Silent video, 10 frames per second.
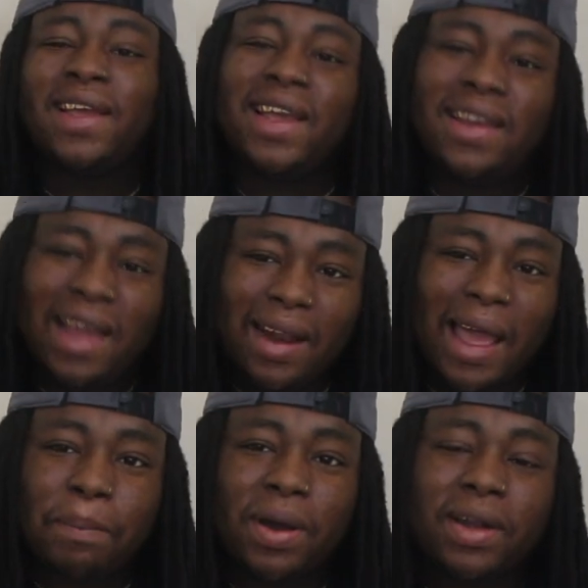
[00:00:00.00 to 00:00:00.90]
Hit that
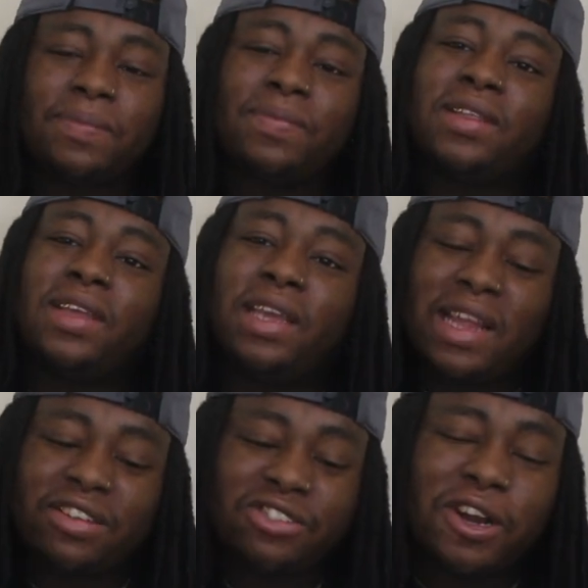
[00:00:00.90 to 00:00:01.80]
like button. Hit
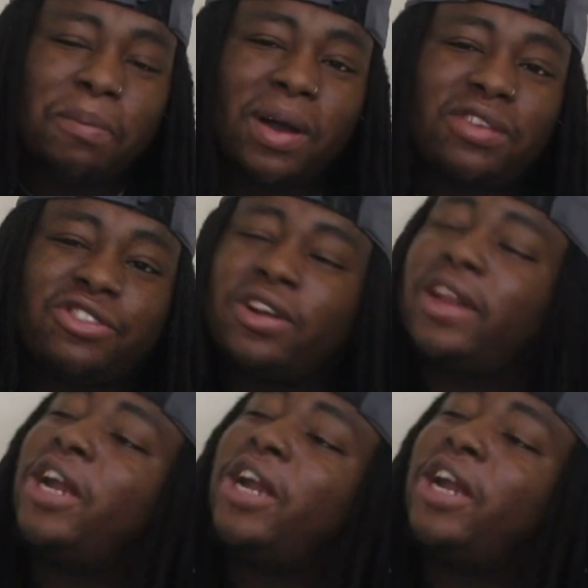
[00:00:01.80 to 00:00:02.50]
that share button. Share to